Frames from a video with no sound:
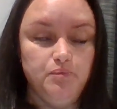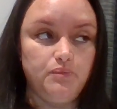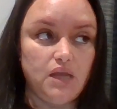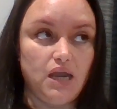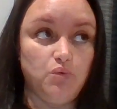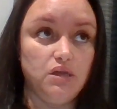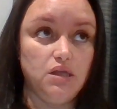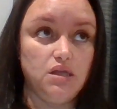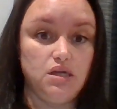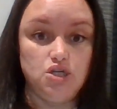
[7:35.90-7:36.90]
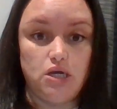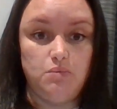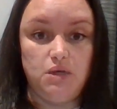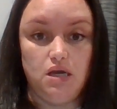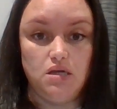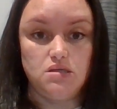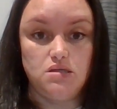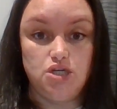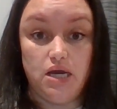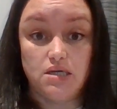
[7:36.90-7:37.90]
I really think JPS
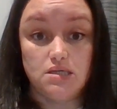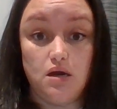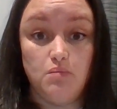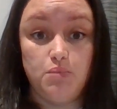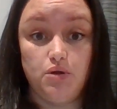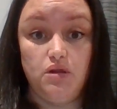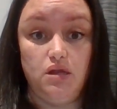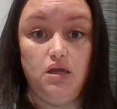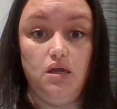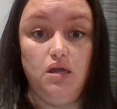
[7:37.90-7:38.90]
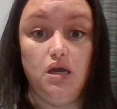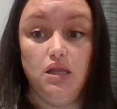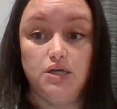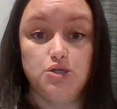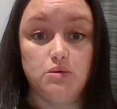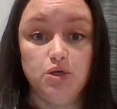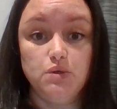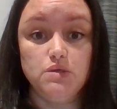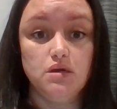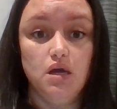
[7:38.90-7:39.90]
jacks up the electric bills
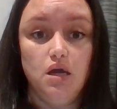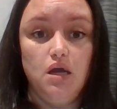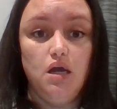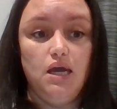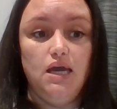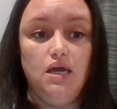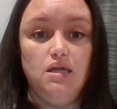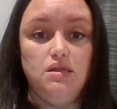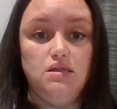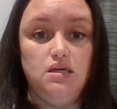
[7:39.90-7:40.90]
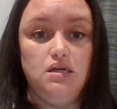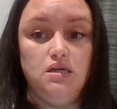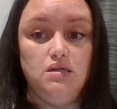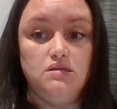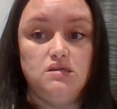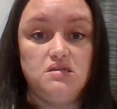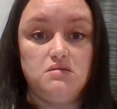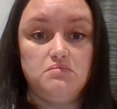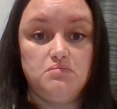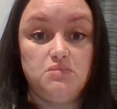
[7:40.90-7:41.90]
in these
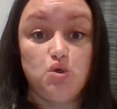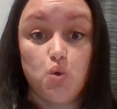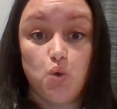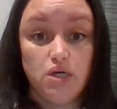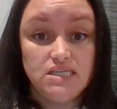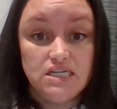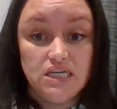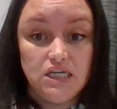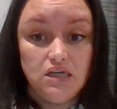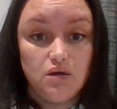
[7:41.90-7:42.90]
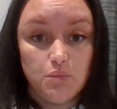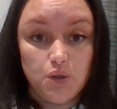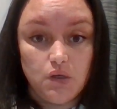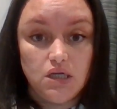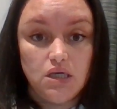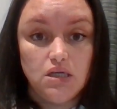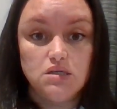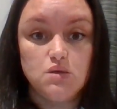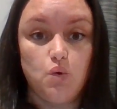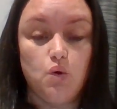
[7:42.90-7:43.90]
touristy communities
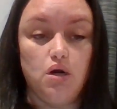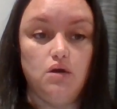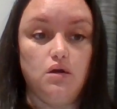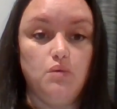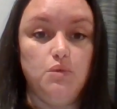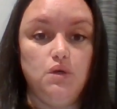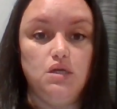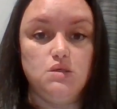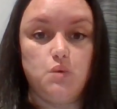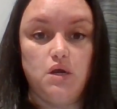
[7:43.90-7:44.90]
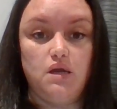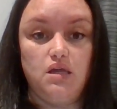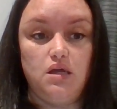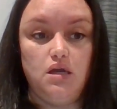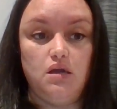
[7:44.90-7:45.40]
or communities where they think